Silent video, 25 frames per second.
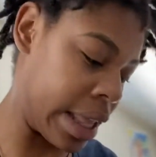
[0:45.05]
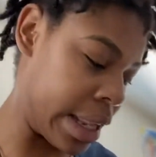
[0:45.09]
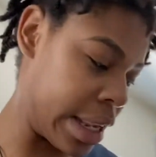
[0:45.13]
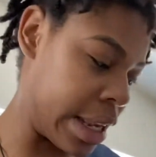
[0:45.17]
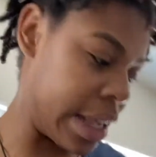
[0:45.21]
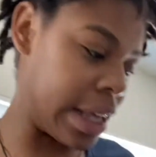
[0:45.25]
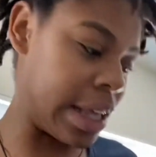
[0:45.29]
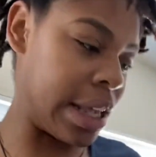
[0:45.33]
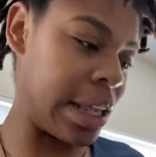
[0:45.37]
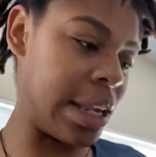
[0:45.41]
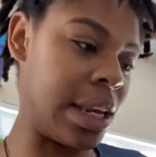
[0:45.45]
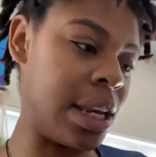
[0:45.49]
And
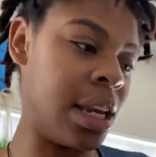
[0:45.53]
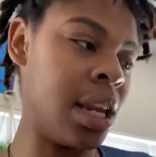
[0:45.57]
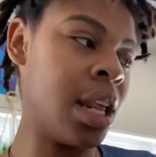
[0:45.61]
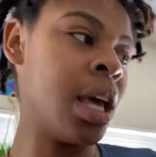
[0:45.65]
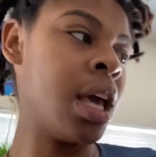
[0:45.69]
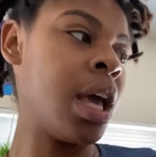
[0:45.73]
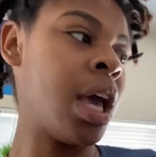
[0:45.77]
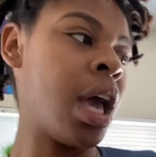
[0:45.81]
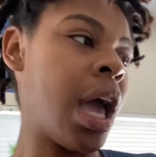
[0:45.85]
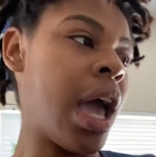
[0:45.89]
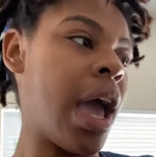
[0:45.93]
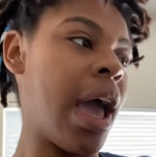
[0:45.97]
then
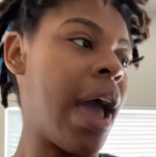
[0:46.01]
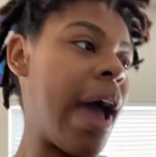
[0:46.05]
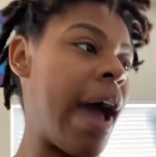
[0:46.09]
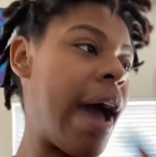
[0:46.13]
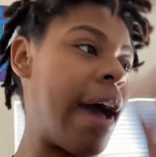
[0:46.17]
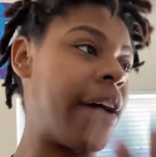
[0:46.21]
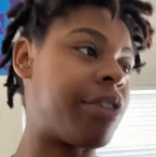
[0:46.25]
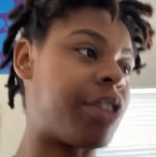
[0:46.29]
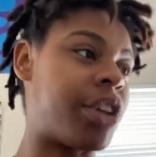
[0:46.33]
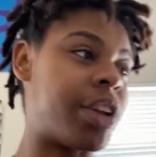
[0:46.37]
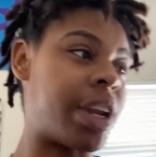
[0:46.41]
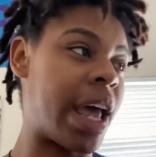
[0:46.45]

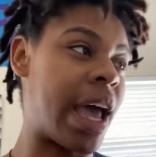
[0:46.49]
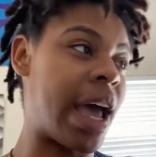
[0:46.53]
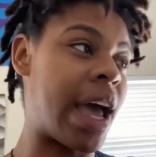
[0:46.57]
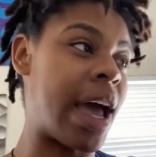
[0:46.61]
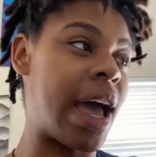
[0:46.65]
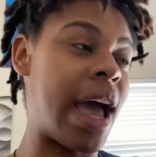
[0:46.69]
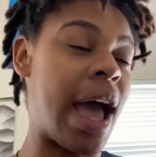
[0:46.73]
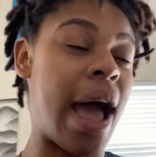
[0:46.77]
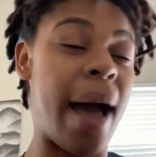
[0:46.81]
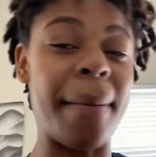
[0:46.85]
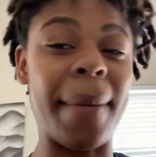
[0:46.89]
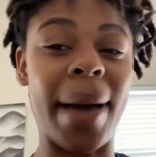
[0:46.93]
after
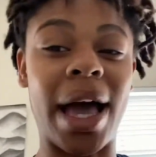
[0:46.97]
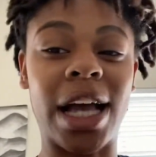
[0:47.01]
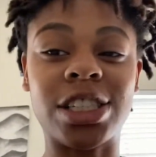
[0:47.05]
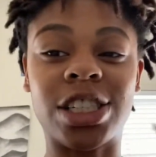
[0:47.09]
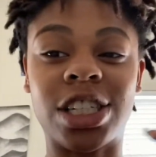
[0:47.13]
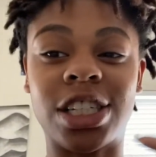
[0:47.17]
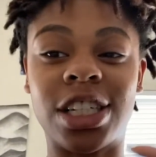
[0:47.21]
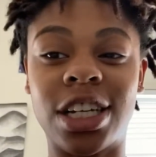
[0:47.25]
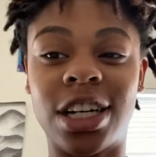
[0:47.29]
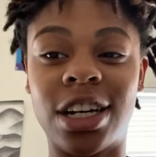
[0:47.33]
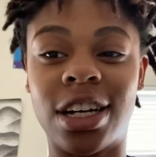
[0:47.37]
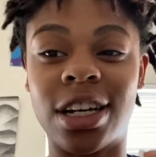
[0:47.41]
that, I'm
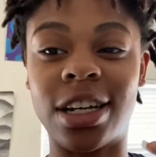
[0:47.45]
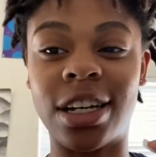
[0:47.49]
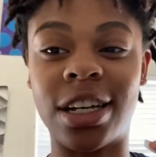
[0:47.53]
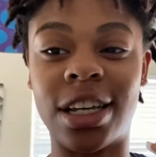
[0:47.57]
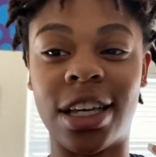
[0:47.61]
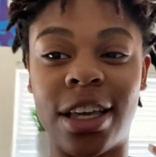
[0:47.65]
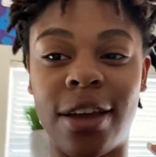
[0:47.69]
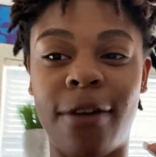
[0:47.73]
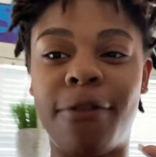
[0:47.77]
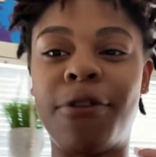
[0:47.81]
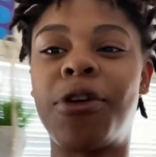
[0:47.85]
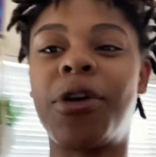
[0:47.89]
actually gonna
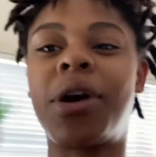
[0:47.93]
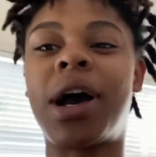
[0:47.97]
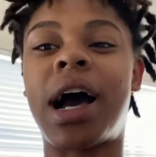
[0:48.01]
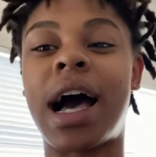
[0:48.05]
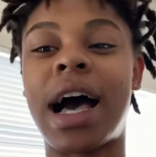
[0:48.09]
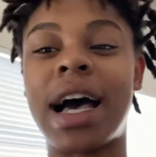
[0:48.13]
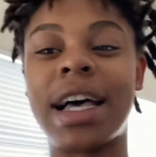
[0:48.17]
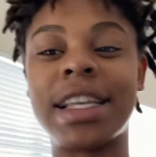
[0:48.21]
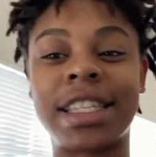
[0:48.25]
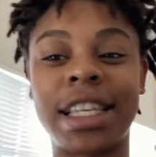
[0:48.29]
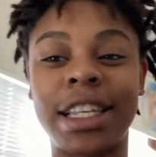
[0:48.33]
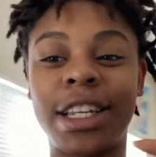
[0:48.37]
give you
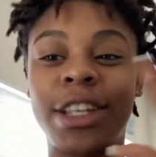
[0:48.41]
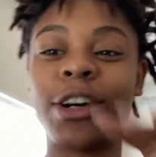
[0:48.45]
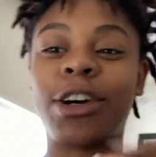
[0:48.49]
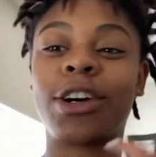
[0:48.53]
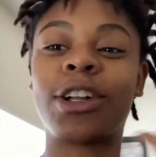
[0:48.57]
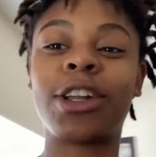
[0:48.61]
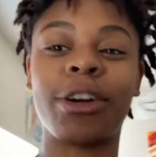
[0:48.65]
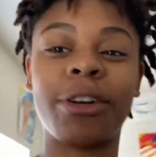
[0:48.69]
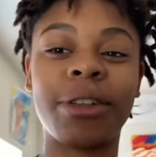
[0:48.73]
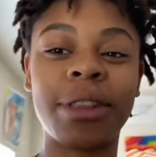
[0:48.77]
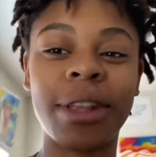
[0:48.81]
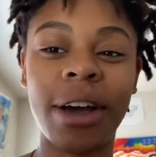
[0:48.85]
guys a little
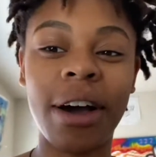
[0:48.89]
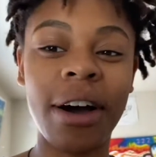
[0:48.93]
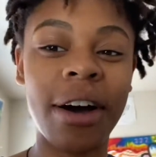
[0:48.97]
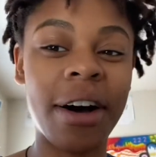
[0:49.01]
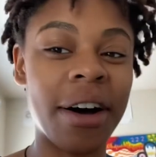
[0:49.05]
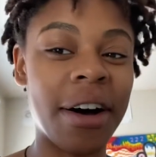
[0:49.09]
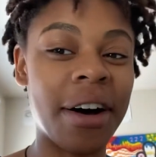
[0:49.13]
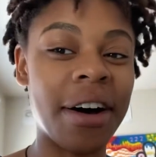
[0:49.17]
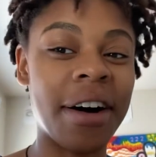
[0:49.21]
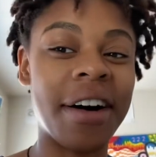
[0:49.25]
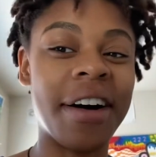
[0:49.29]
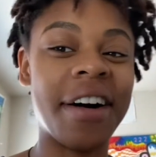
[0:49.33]
clothing
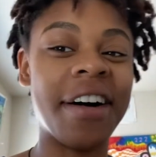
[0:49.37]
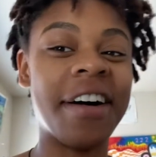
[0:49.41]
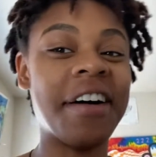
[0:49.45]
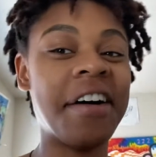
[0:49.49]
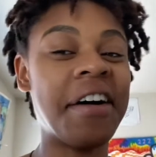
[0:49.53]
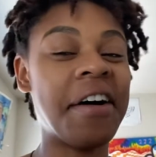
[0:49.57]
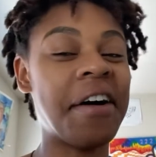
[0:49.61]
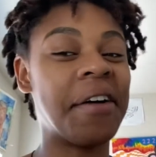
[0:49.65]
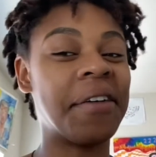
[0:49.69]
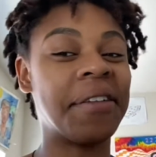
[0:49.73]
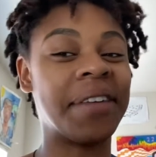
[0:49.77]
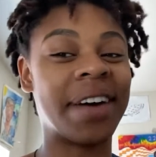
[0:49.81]

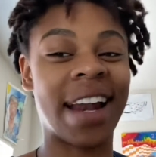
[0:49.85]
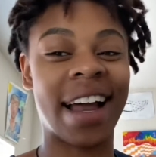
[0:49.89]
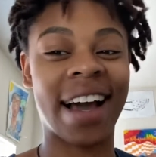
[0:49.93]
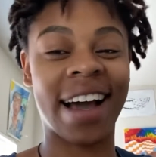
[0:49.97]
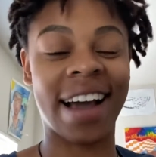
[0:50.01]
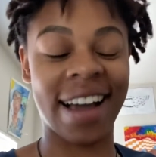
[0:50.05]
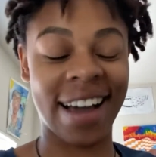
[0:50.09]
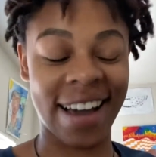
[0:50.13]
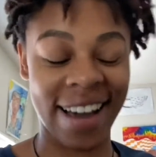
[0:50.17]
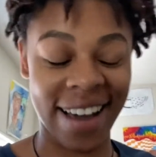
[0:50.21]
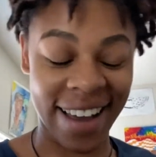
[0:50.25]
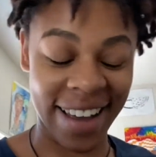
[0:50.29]
haul of what I
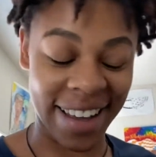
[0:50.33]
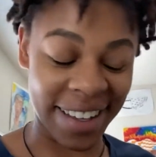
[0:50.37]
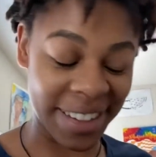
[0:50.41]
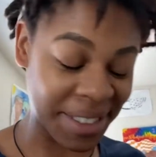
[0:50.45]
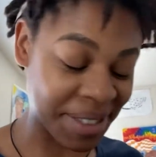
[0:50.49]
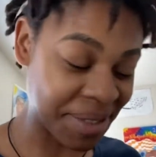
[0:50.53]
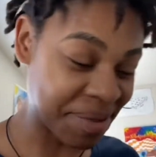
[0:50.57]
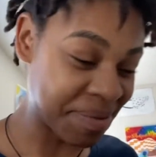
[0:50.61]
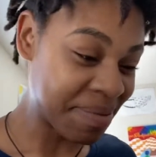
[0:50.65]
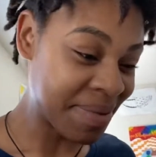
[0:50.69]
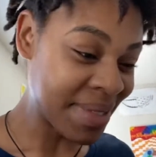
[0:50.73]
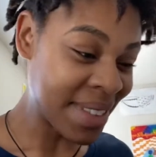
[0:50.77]
got
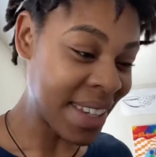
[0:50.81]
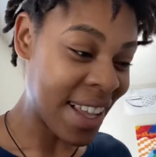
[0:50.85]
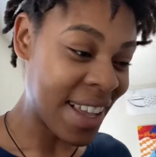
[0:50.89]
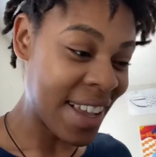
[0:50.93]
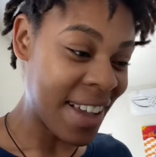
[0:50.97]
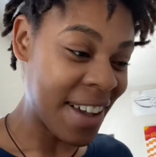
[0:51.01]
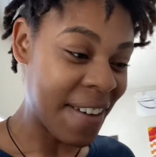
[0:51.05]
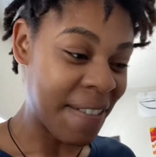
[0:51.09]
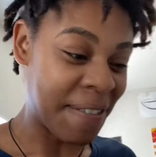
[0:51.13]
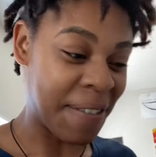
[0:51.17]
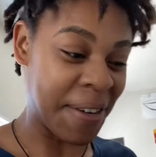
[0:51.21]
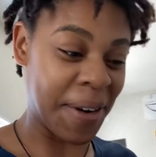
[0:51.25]

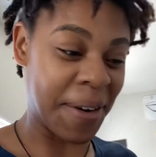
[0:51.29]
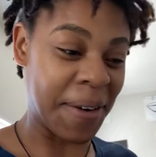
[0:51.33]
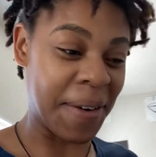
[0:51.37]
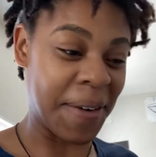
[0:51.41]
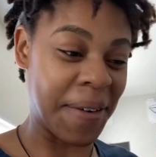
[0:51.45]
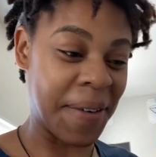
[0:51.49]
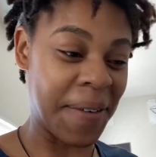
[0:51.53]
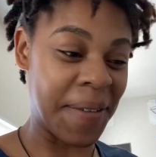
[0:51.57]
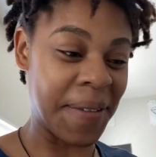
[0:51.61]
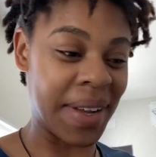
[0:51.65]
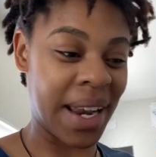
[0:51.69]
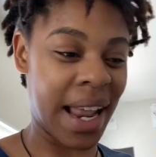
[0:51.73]

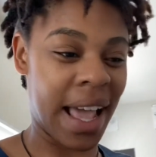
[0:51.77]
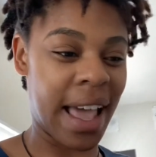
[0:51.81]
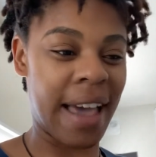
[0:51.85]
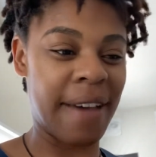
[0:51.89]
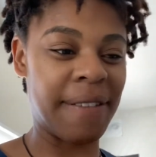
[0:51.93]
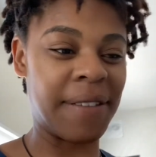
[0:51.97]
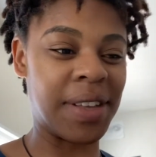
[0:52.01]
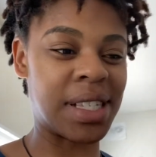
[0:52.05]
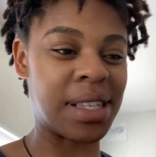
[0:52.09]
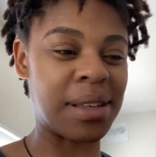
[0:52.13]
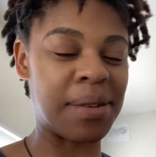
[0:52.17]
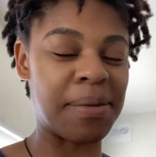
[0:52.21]
from when I
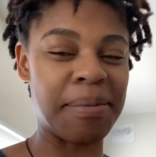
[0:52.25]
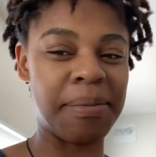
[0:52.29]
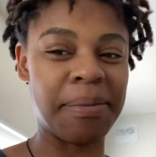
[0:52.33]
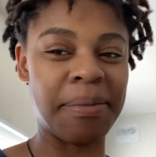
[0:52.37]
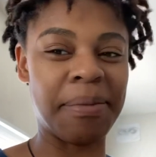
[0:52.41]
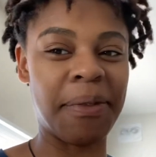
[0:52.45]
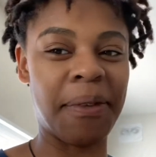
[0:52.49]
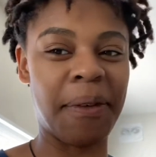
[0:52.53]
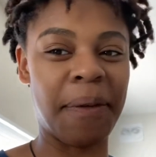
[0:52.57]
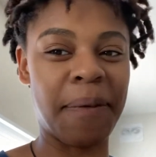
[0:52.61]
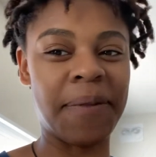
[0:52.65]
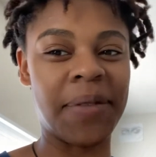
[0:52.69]
had
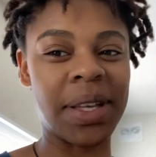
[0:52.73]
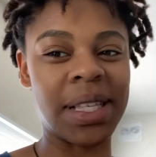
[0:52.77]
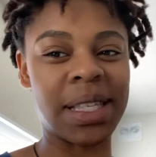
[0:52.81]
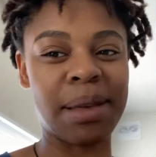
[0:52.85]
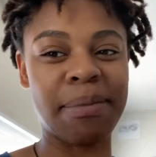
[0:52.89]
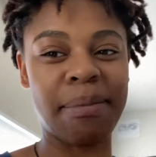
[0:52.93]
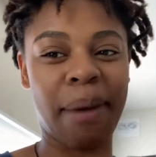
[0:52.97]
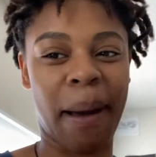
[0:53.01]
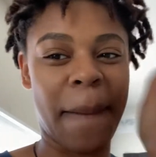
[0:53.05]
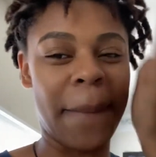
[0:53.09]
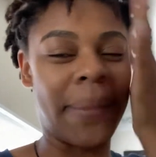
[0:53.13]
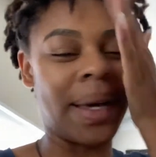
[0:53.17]

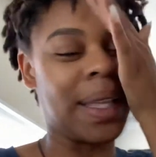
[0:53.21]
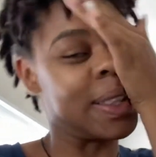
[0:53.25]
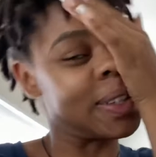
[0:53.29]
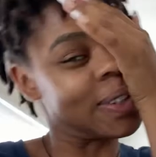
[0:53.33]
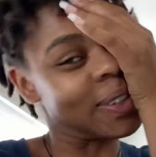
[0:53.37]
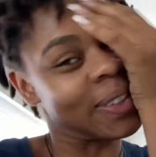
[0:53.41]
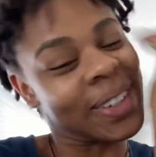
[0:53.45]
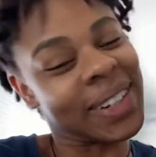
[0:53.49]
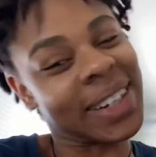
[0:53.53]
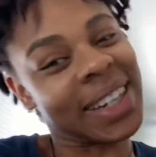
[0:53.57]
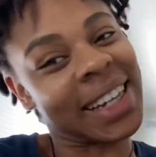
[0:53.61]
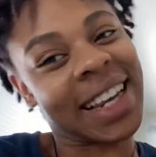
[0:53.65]
visit my
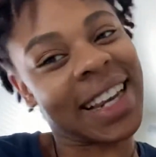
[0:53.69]
mother and